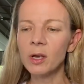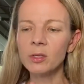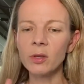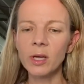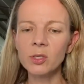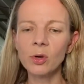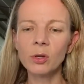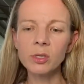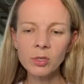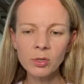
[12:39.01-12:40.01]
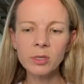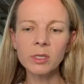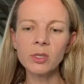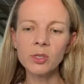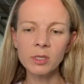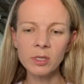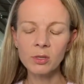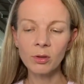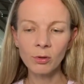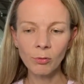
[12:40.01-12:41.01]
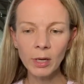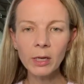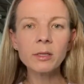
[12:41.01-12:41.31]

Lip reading: So that turns two stitches into three.